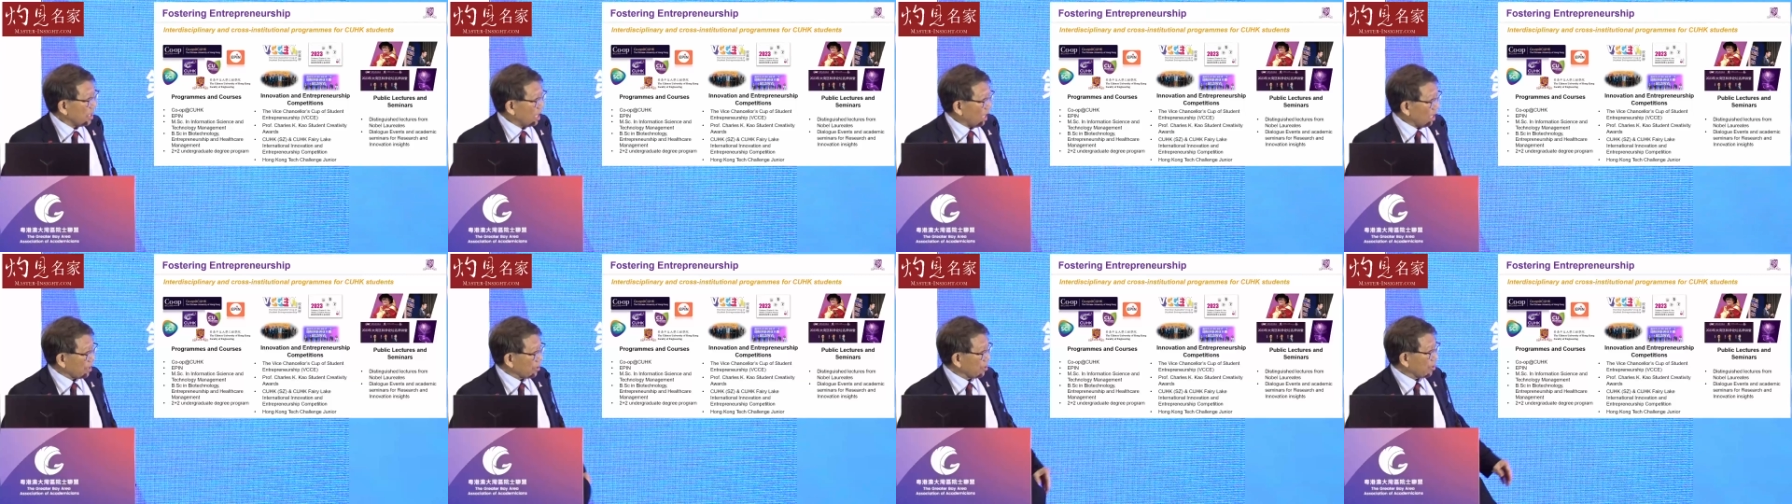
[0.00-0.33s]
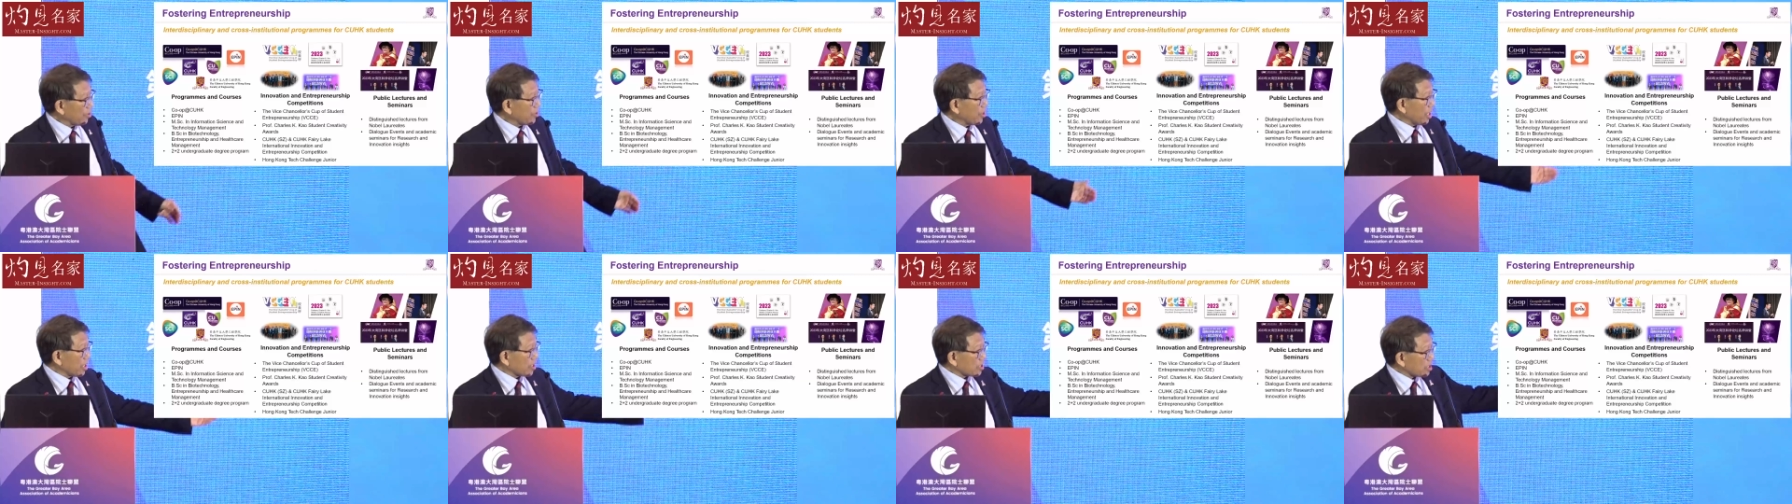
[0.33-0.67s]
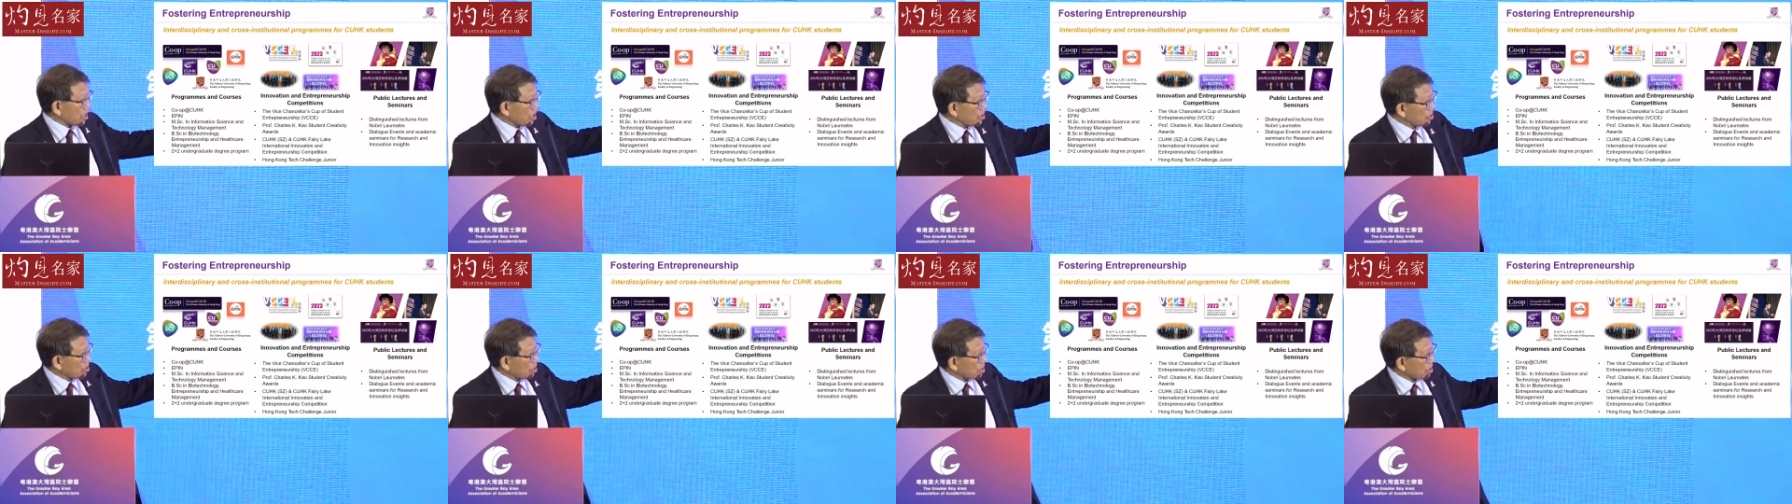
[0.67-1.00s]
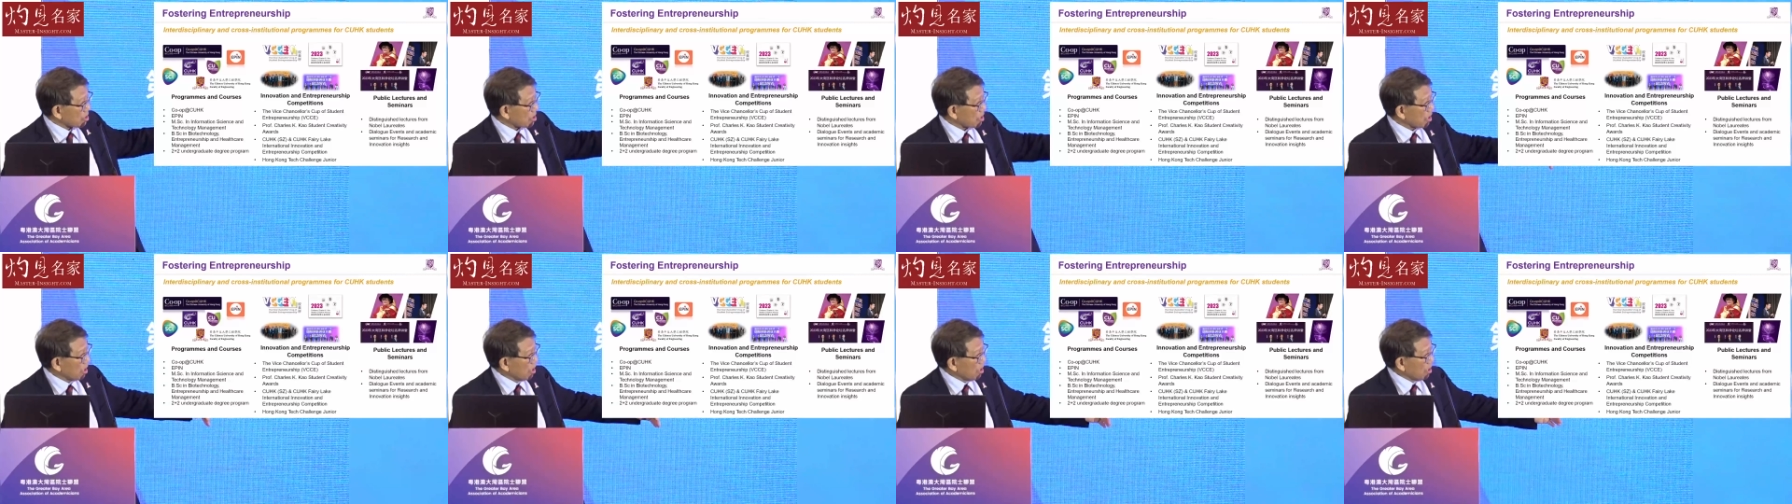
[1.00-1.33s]
Other things such
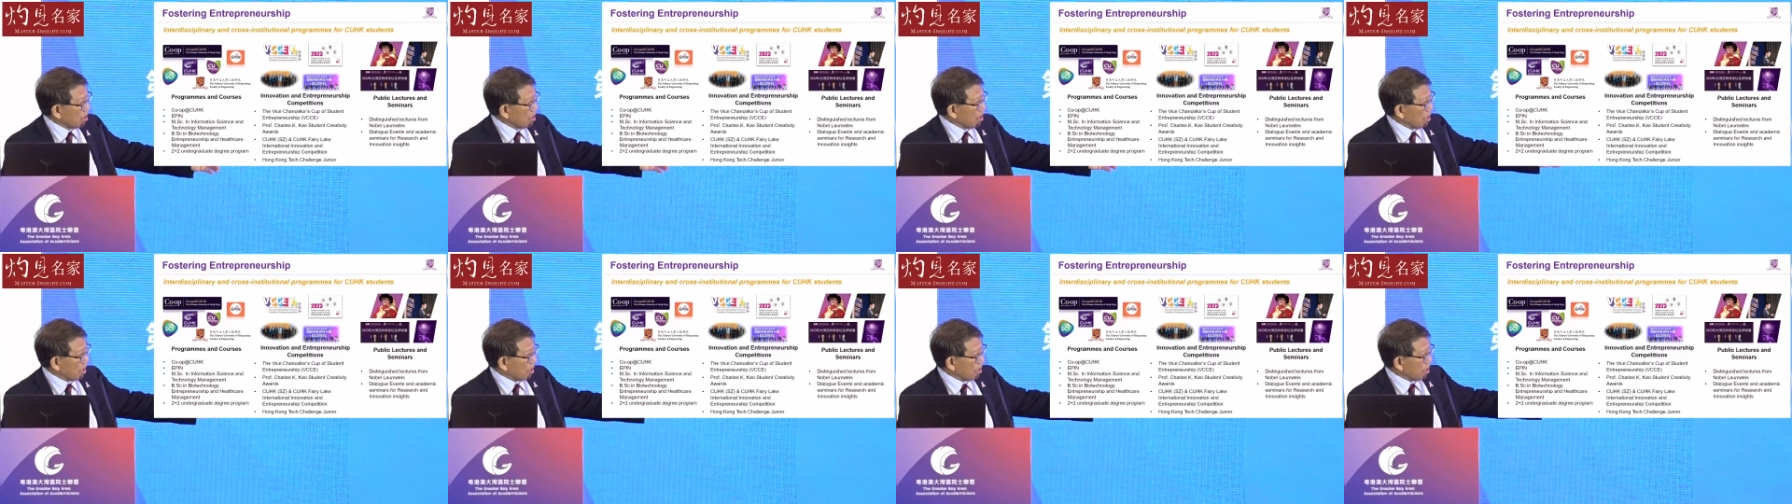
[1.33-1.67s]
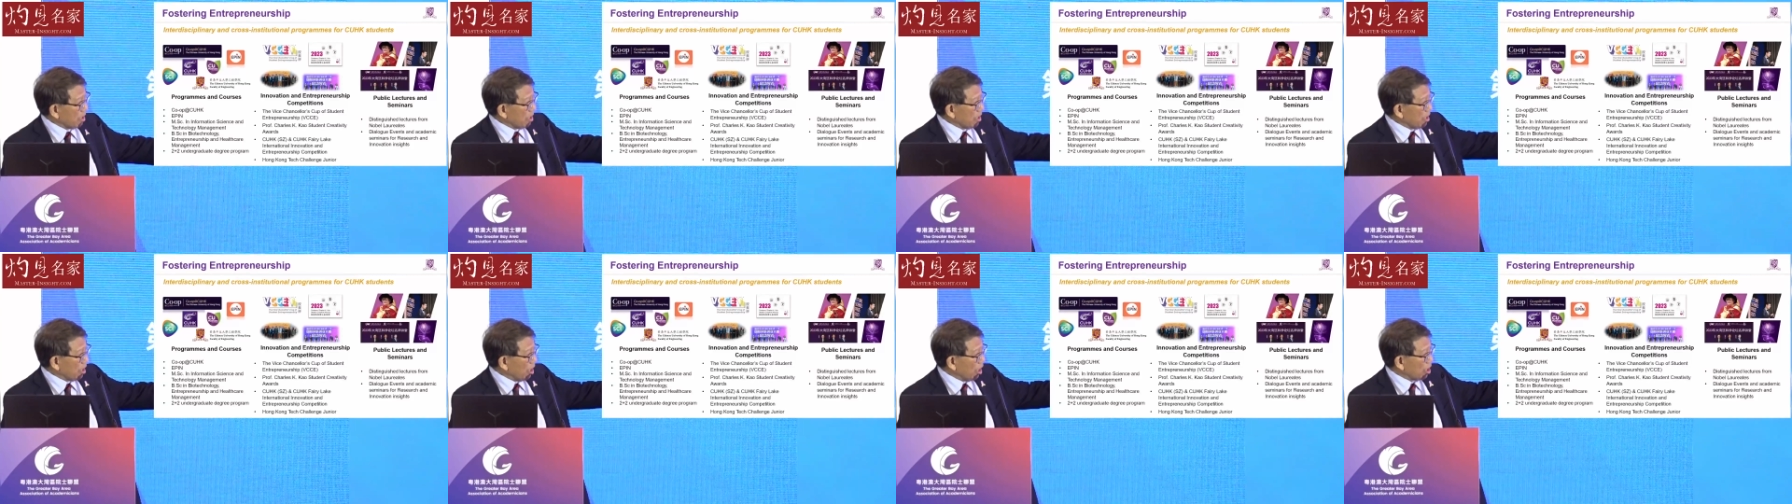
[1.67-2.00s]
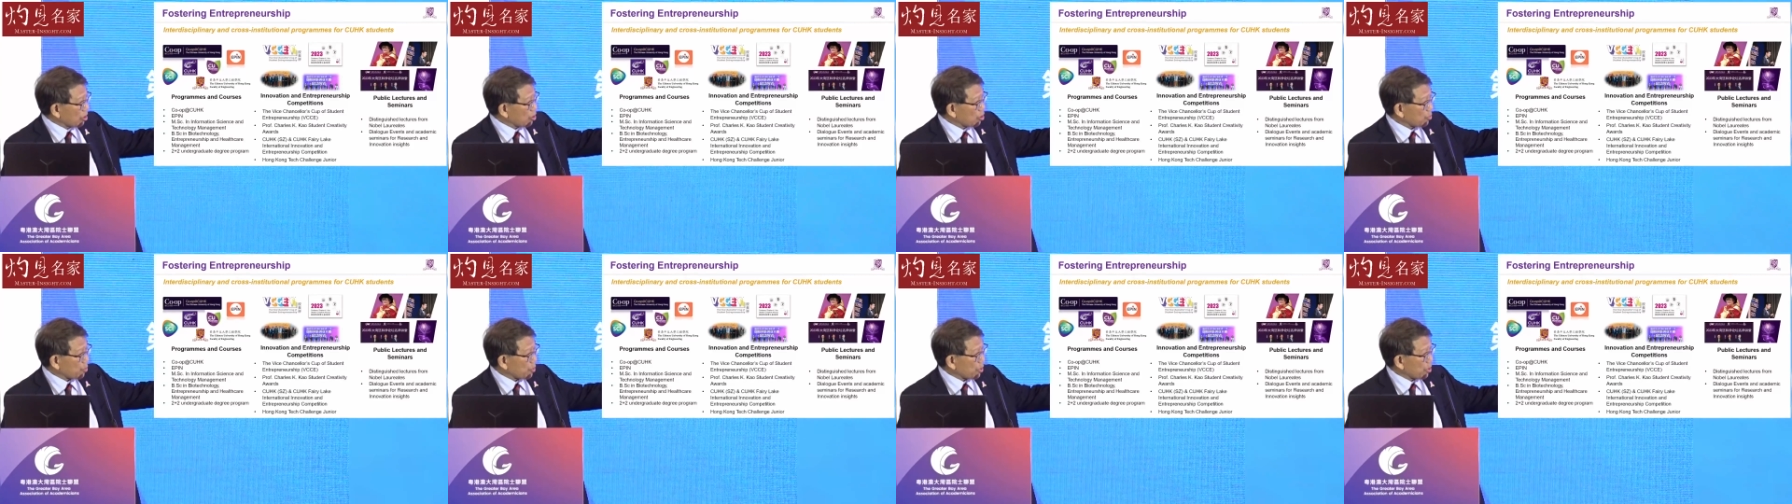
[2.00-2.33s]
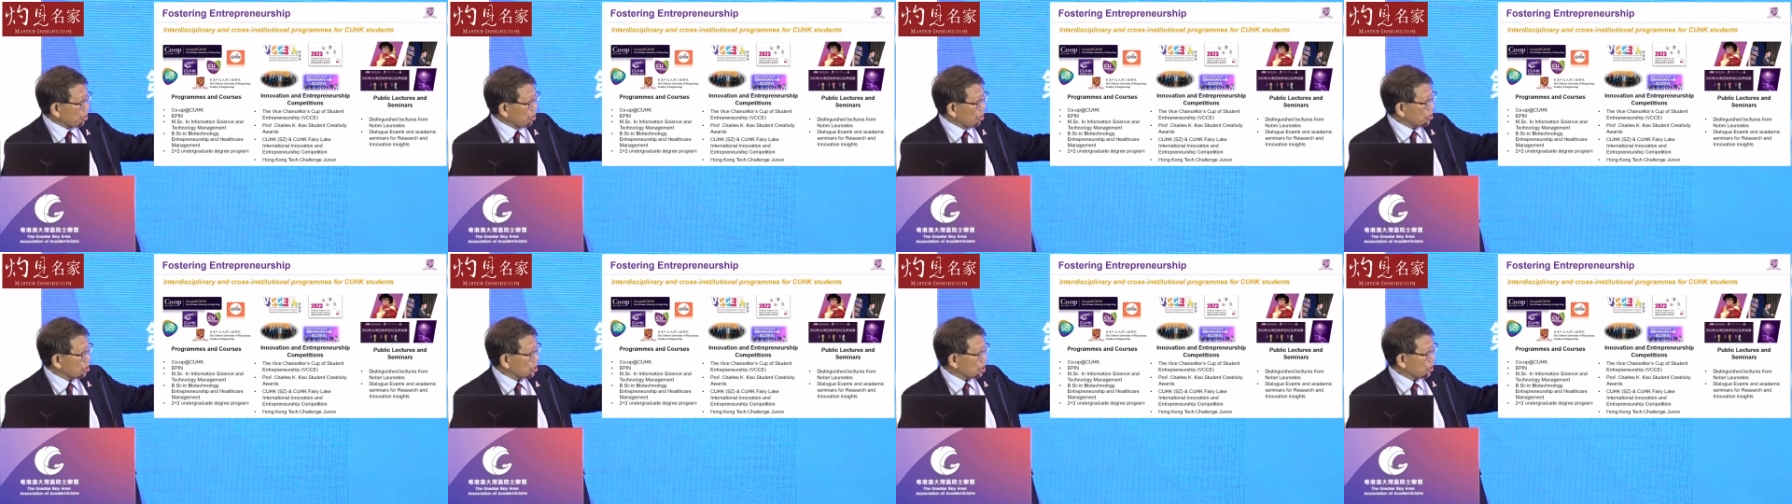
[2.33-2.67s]
as uh, the
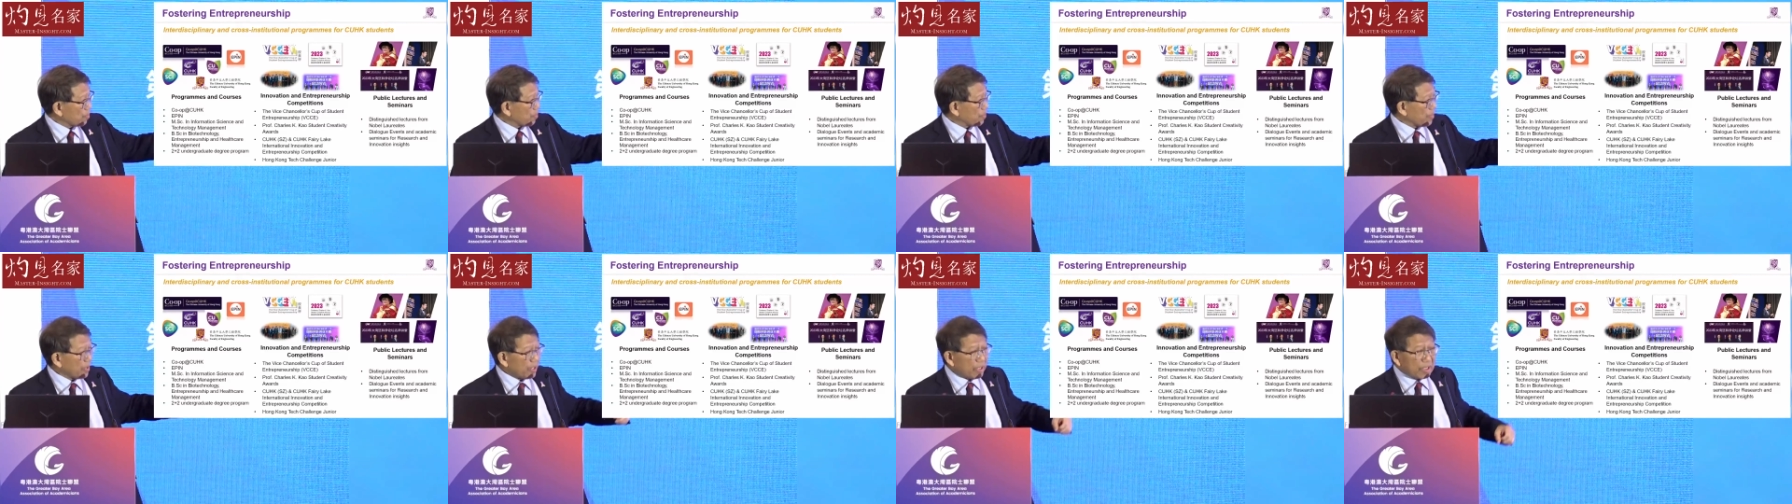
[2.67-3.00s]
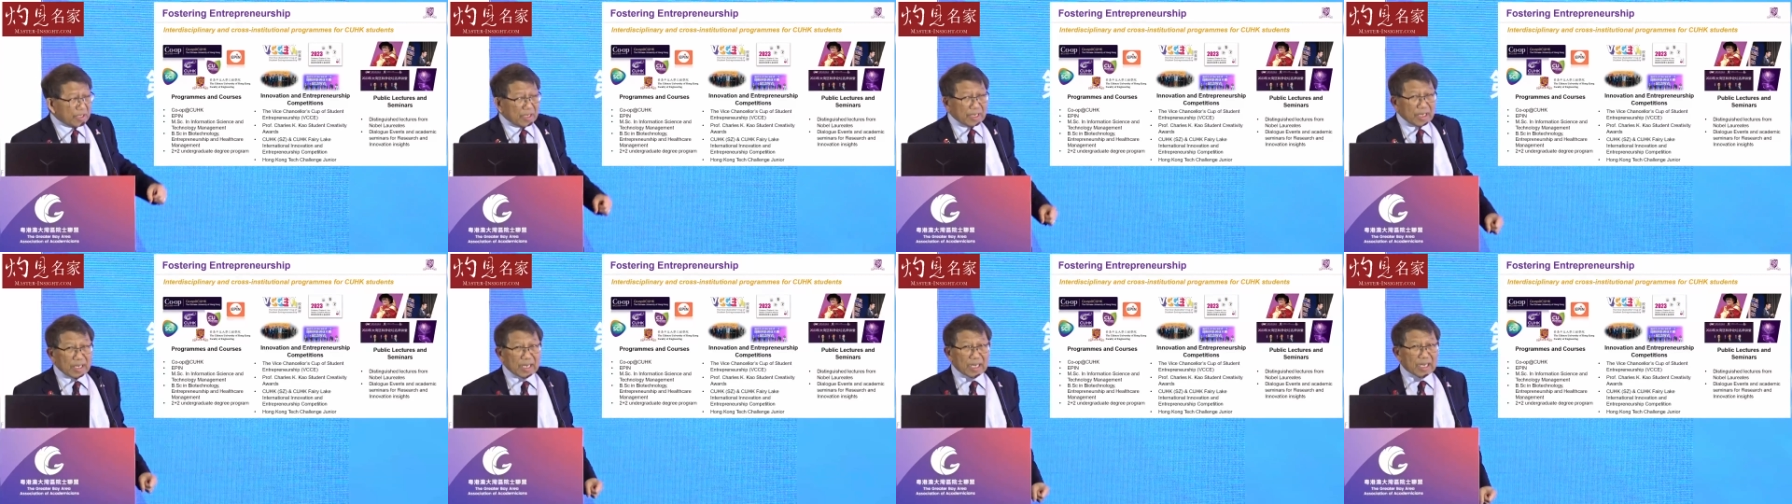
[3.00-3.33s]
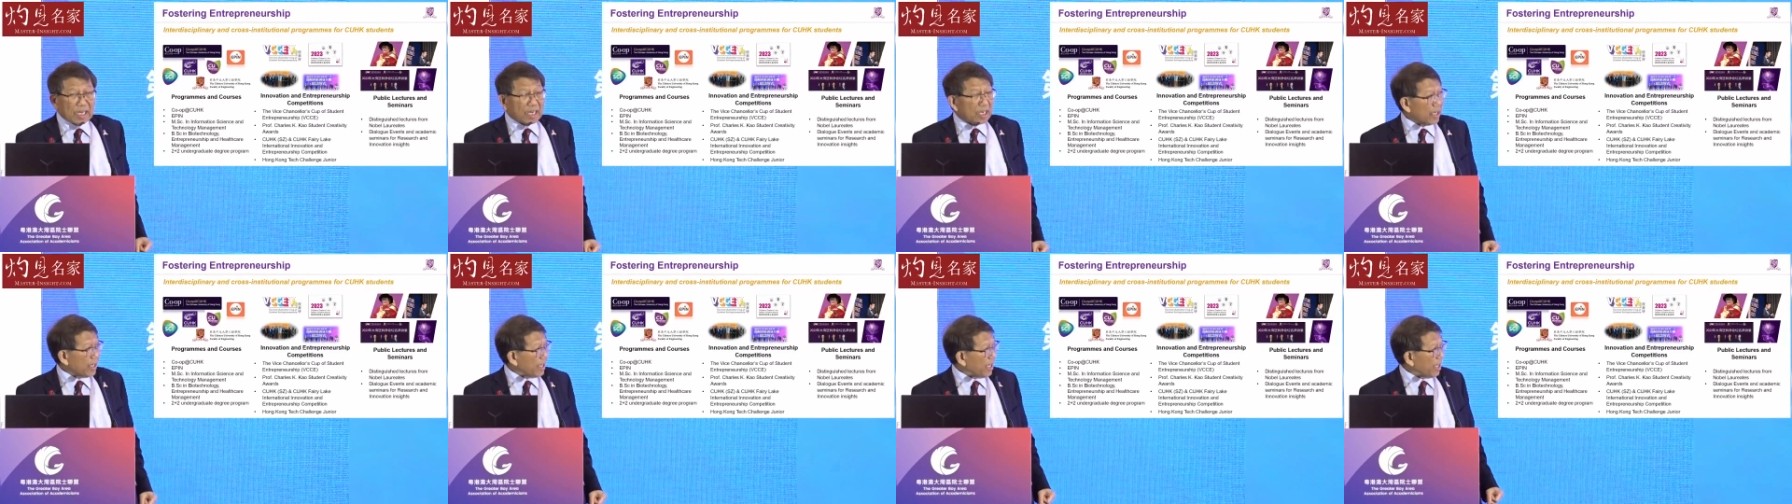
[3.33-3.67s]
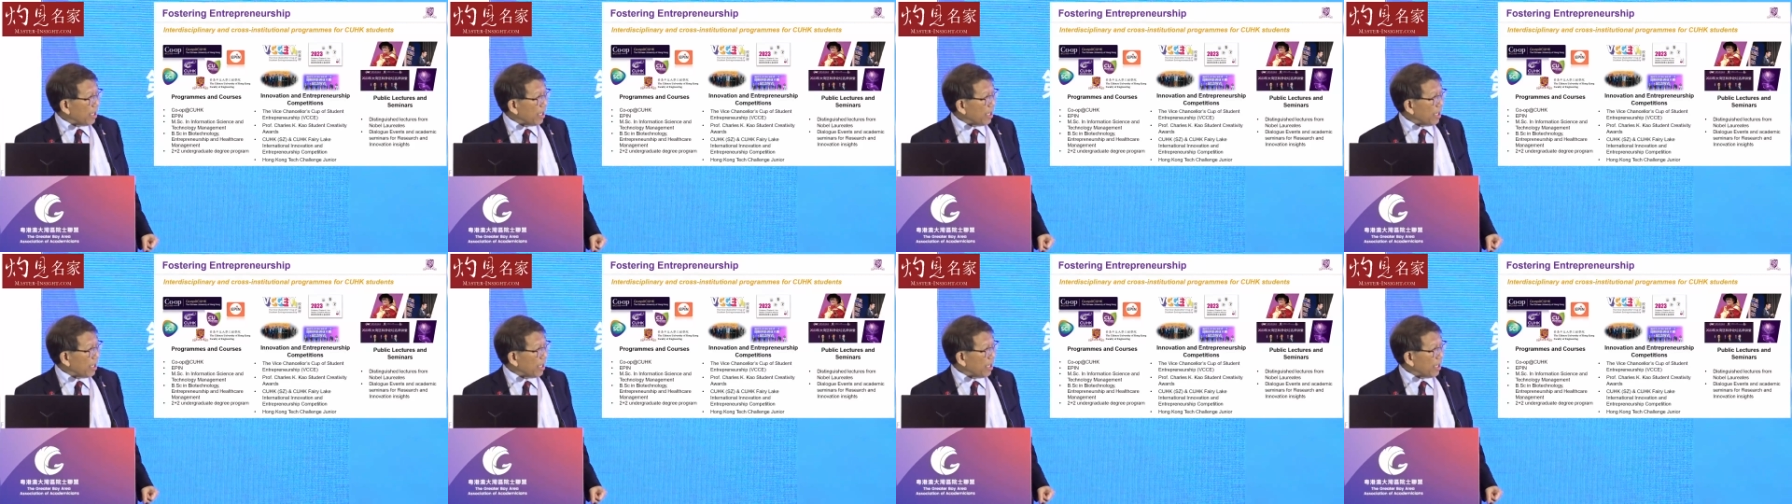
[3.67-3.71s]
entrepreneurship uh,